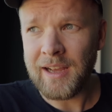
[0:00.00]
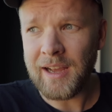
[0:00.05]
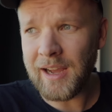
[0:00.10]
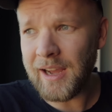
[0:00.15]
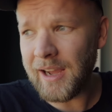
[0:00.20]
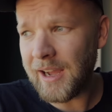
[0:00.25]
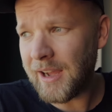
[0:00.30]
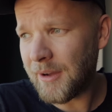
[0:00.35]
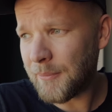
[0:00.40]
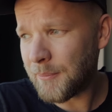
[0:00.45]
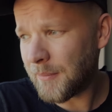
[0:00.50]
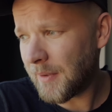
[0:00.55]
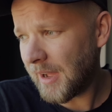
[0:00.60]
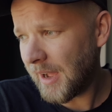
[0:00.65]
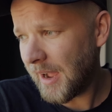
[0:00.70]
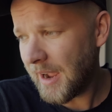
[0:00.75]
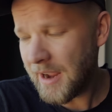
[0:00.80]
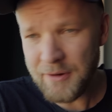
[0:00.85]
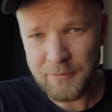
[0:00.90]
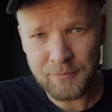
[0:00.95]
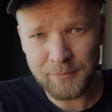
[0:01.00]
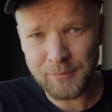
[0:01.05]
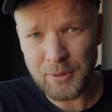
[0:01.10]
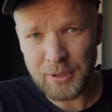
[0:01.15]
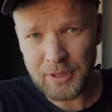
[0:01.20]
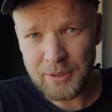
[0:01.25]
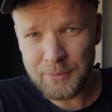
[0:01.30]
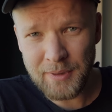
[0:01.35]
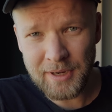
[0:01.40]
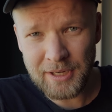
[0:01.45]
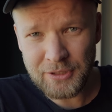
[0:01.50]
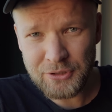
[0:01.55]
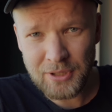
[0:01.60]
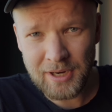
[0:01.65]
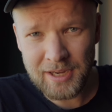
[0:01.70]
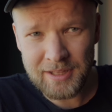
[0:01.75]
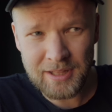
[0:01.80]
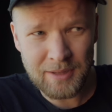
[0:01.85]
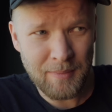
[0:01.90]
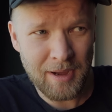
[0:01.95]
Um, I really want to
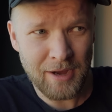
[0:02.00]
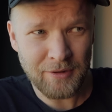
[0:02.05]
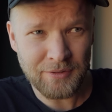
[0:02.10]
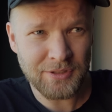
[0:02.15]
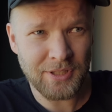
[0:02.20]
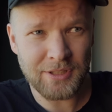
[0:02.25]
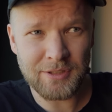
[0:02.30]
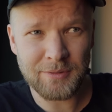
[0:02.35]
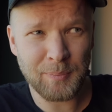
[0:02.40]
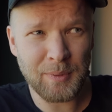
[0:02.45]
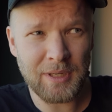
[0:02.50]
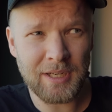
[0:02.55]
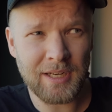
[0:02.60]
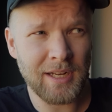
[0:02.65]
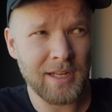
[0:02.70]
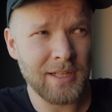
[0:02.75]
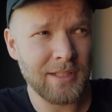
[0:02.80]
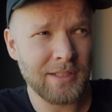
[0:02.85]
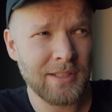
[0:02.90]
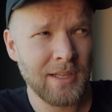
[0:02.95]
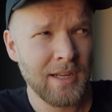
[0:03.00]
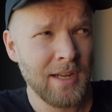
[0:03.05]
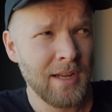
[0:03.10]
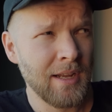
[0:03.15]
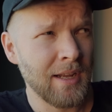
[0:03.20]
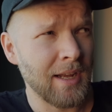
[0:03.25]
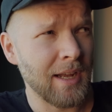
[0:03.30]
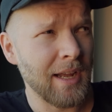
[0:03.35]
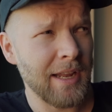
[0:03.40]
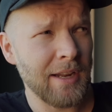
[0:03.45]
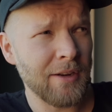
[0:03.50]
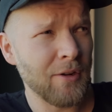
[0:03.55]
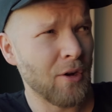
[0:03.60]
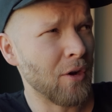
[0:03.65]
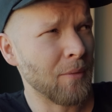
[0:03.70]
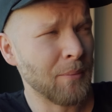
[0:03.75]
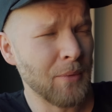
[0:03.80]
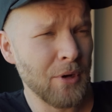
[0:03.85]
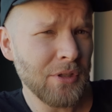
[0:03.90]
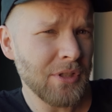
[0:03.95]
try them out just because it
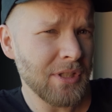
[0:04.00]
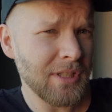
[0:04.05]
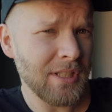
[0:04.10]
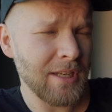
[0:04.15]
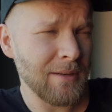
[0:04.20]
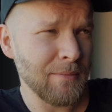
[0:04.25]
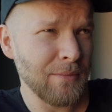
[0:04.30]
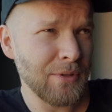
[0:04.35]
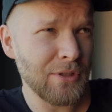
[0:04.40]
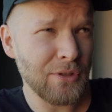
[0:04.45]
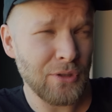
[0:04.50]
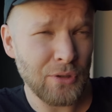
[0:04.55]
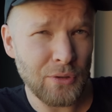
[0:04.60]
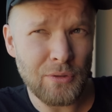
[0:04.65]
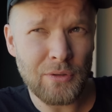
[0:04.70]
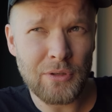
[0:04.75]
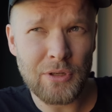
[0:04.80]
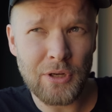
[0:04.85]
almost seems too